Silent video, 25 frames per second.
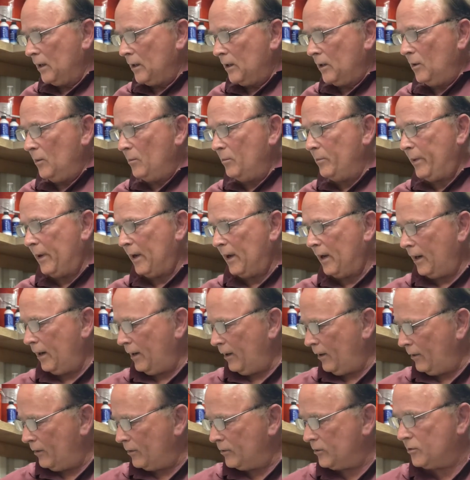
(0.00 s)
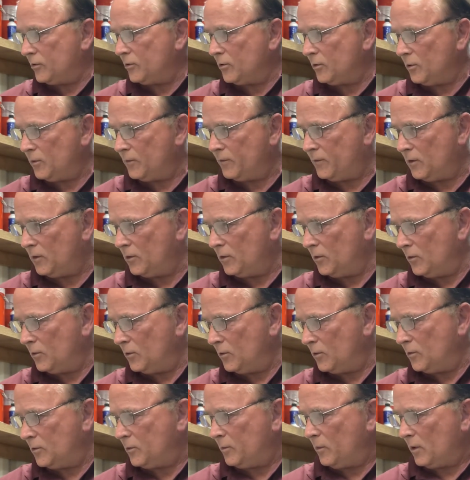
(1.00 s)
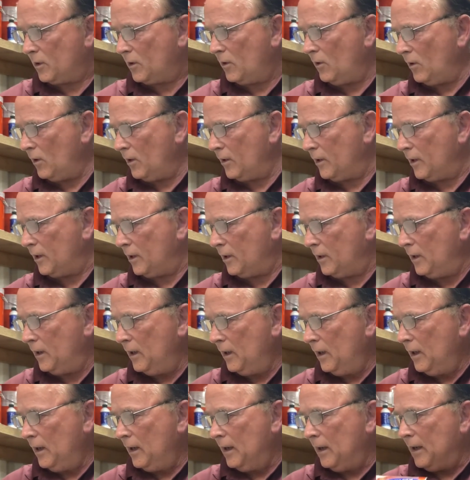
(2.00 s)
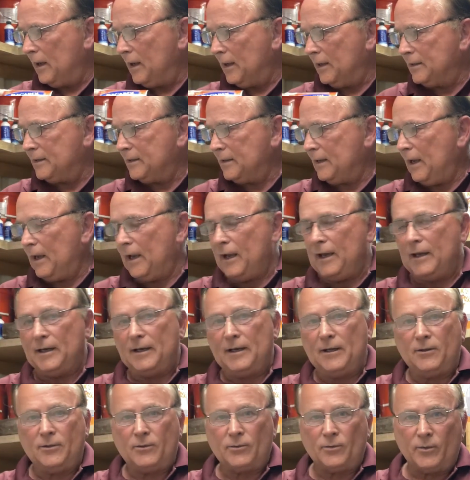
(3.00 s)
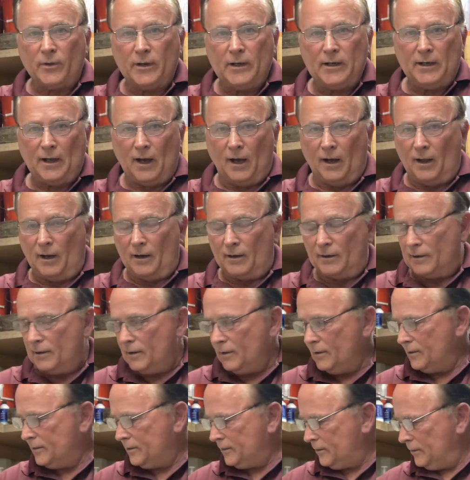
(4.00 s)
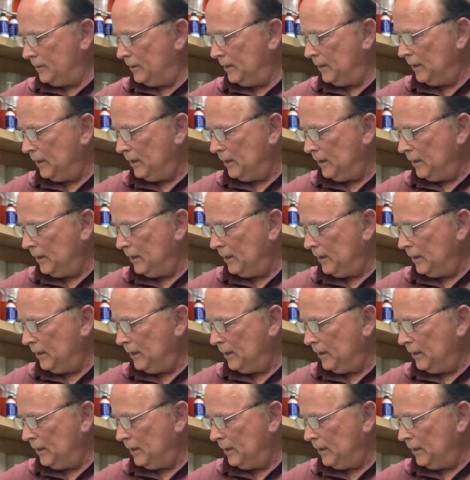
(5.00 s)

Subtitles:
Compared to if you use Bacardi, it's $83.